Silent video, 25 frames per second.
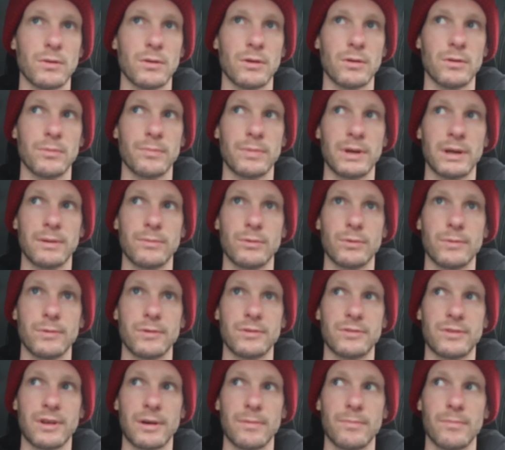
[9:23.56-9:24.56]
that BMW
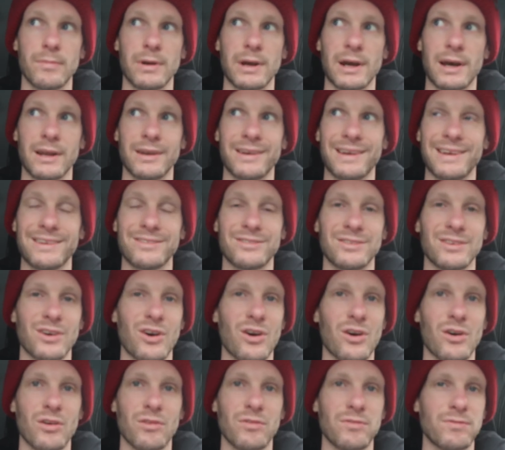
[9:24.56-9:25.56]
sent me, and it isn't
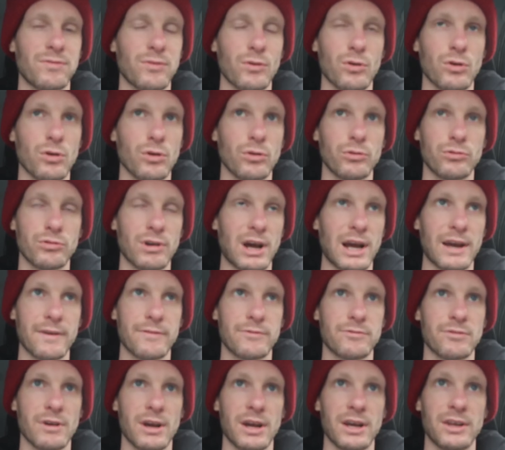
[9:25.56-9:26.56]
all four
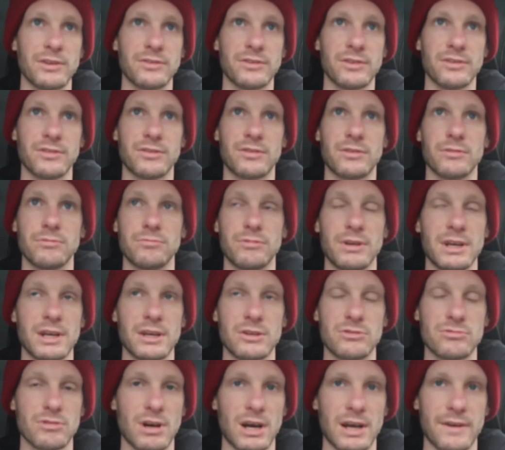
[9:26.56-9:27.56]
drivetrains, it's the rear
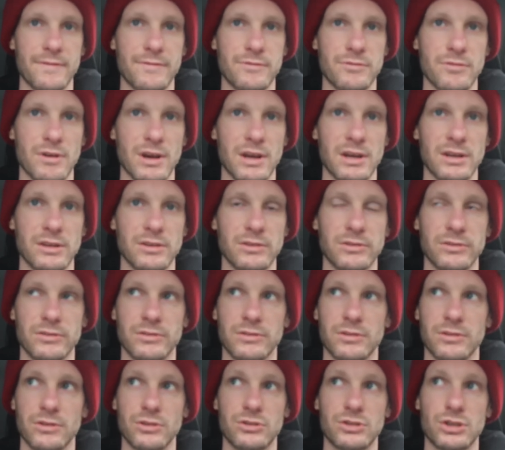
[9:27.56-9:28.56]

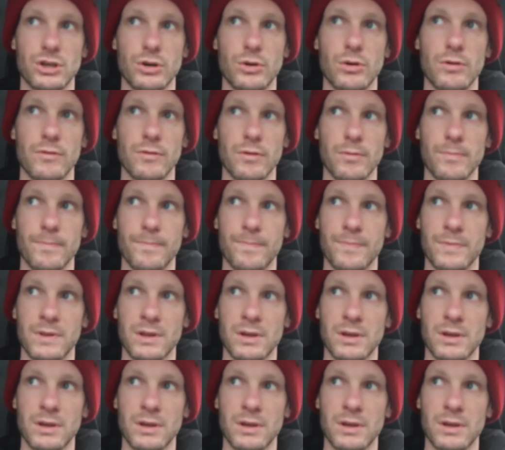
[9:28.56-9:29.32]
drivetrains, the two of them.